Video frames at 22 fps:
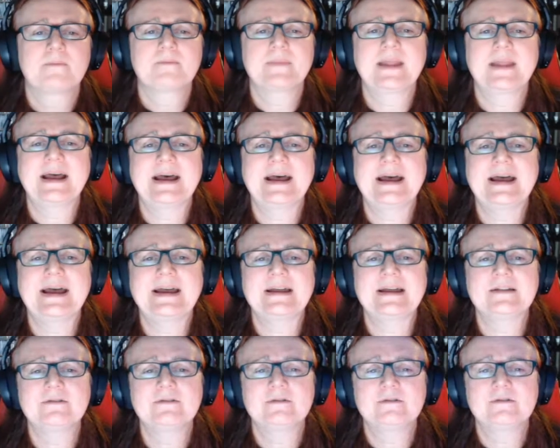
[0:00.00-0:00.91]

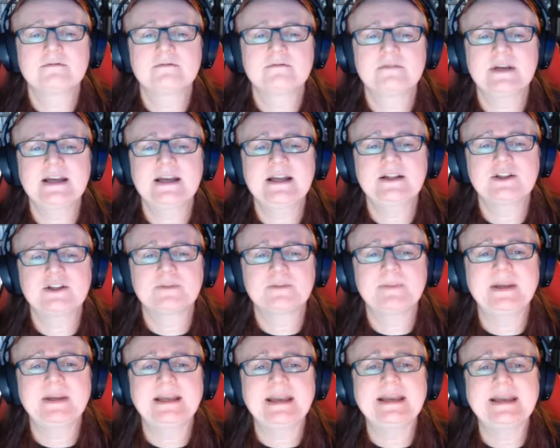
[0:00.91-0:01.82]
And it's
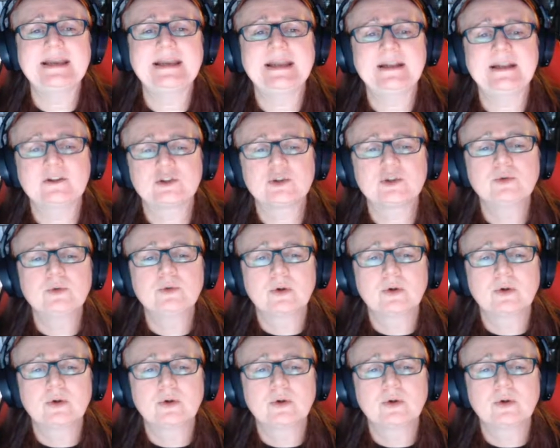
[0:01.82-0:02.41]
beginning to